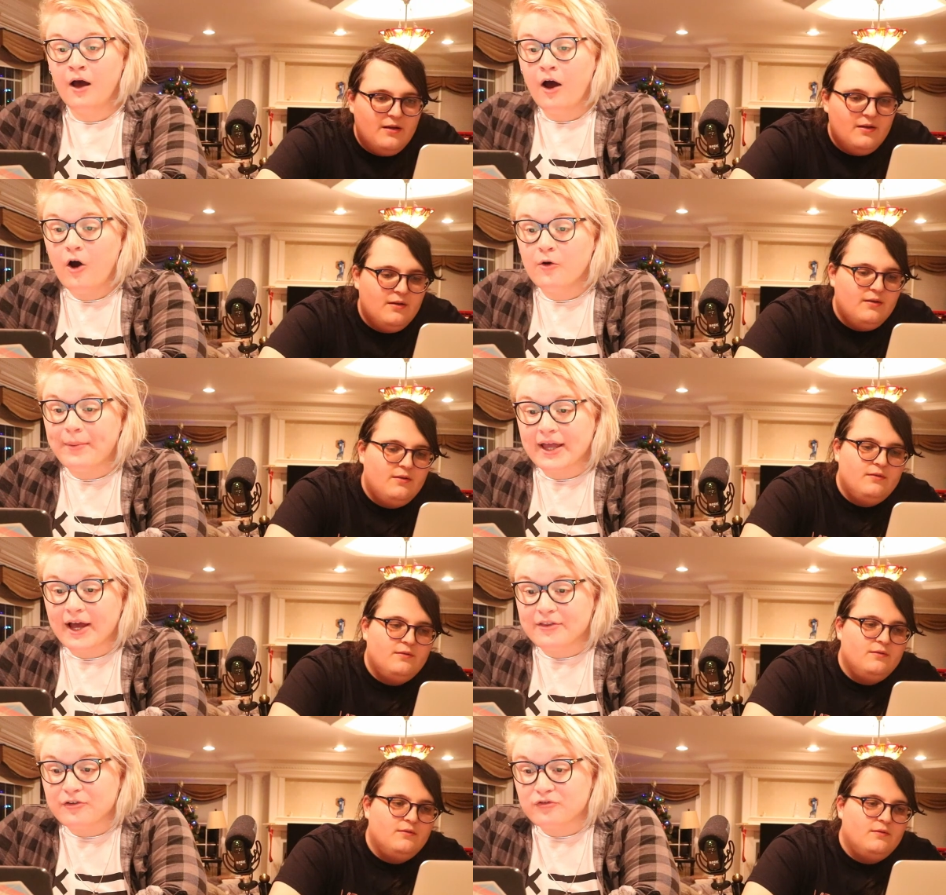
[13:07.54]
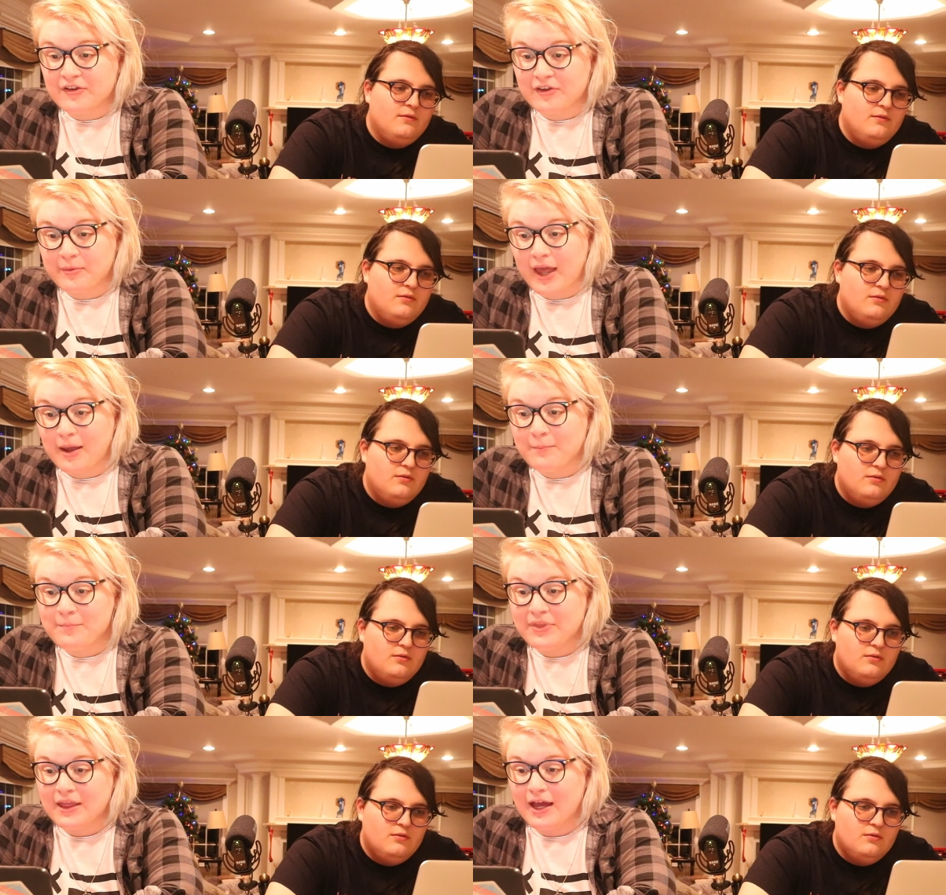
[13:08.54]
Speaker 1: Oh my god, it's a dress-up game.
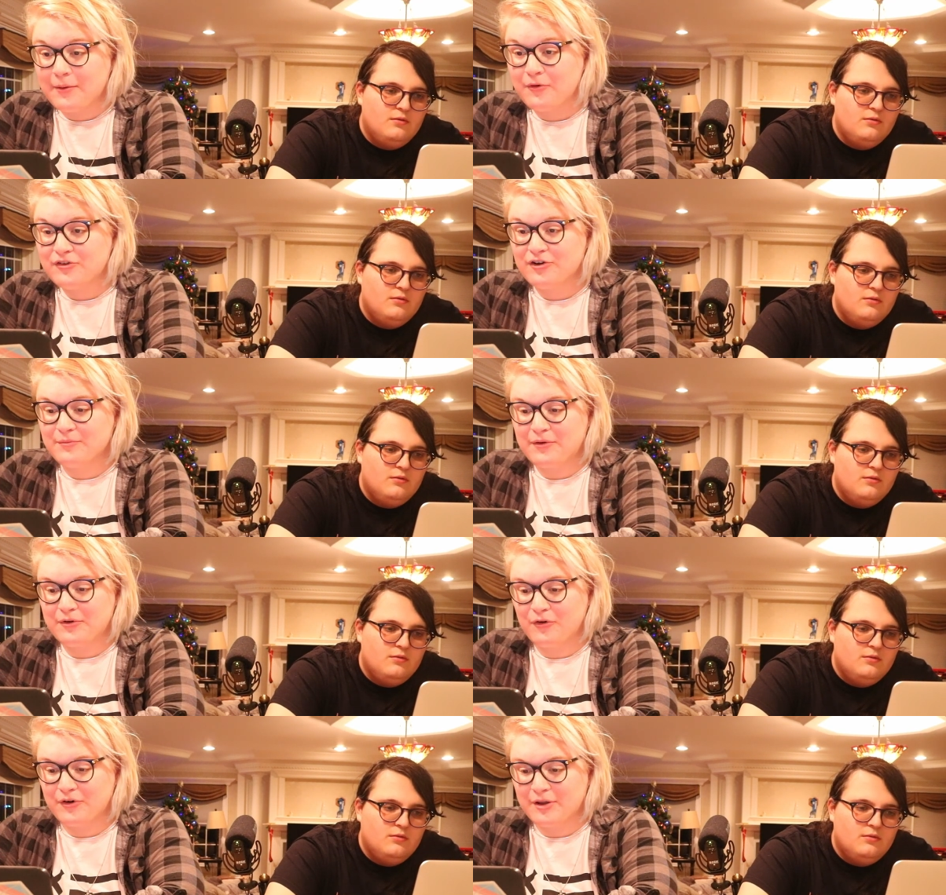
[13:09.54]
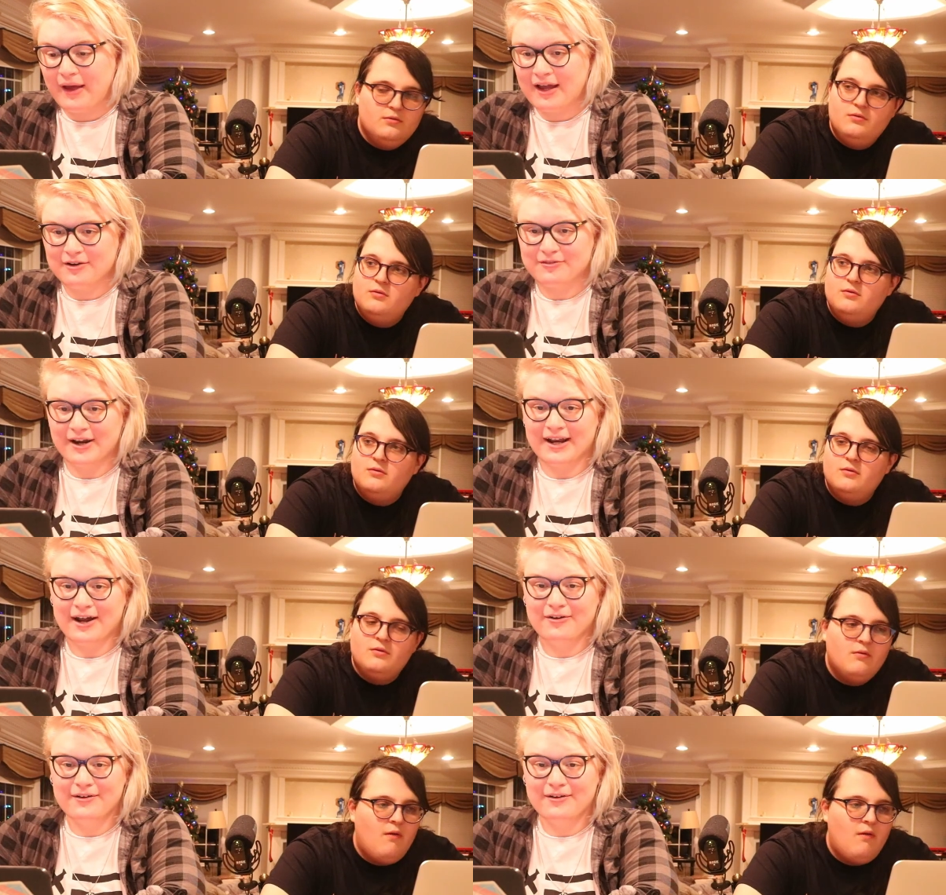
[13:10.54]
I'm going to turn my recording back on right now.